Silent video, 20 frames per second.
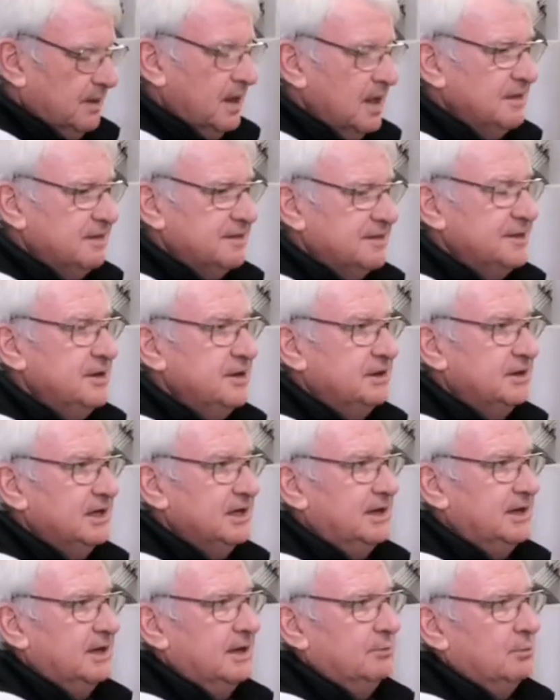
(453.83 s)
And
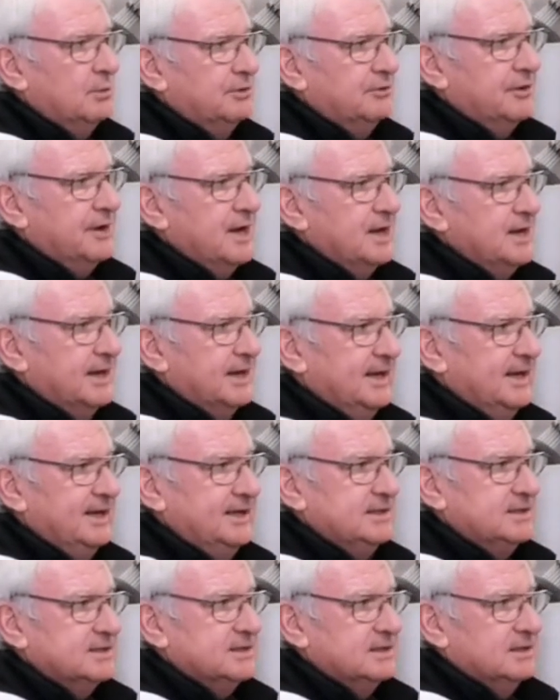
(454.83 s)
thirdly, it will create
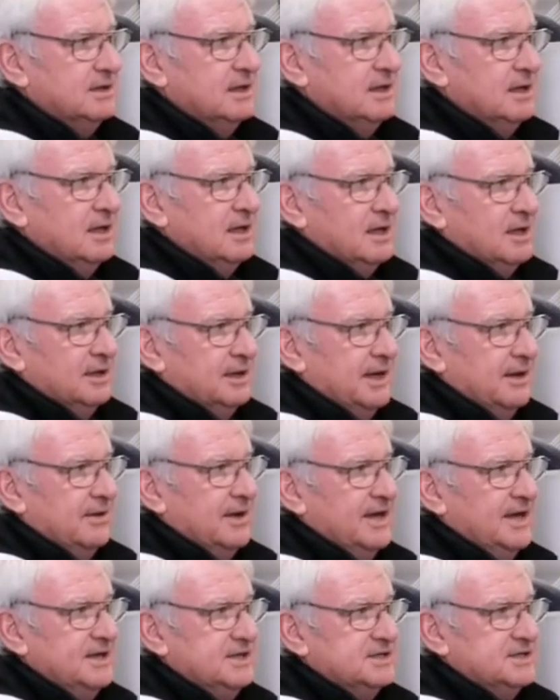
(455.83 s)
heat. Now,
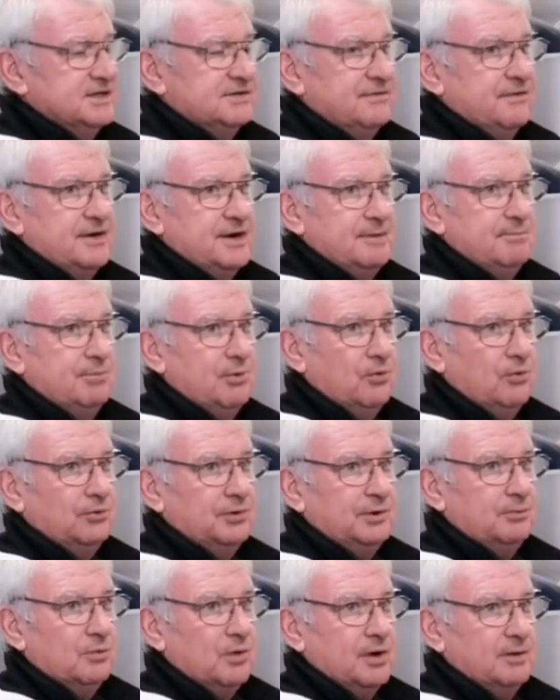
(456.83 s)
heat is very important
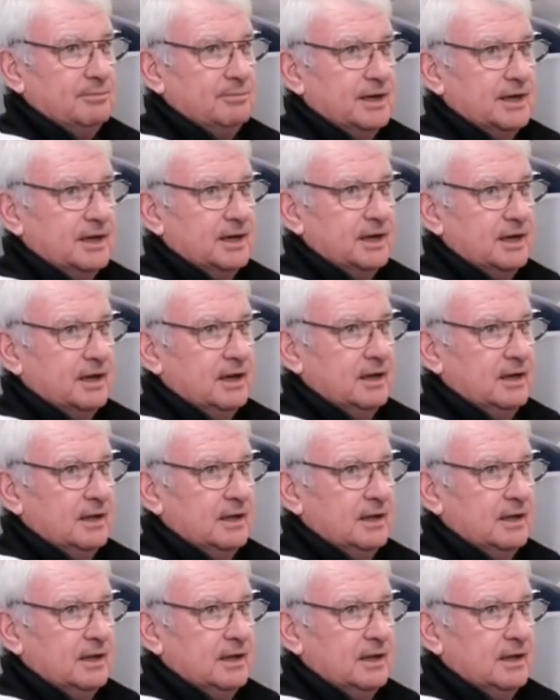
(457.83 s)
in winemaking.